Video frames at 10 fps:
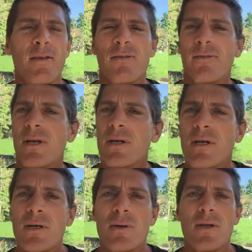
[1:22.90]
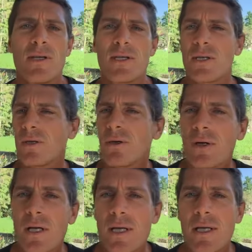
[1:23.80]
fear or their
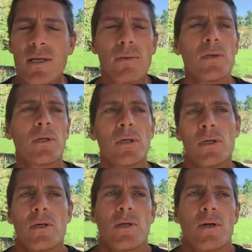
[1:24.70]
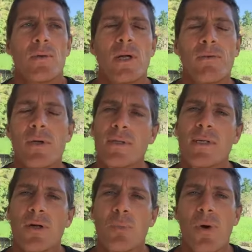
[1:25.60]
insecurity or whatever it is
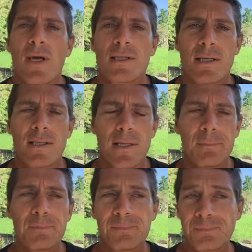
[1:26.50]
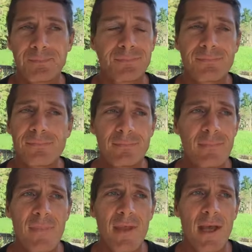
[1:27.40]
they were processing.
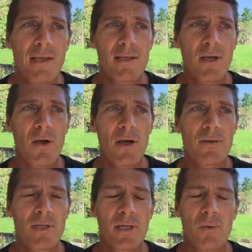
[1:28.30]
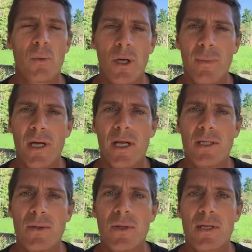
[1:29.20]
And so I was just like, well, what am I going to
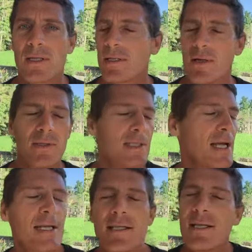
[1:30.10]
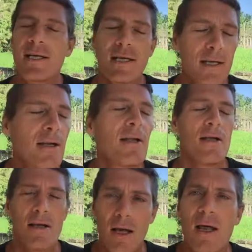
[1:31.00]
do with this? And I was dancing, and
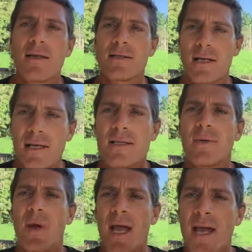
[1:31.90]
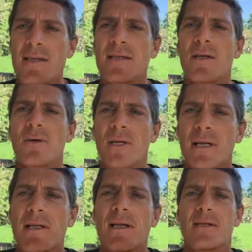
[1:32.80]
all of a sudden my hands start going
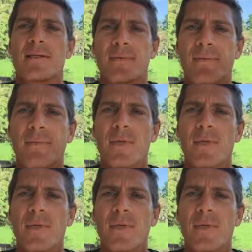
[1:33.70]
like this,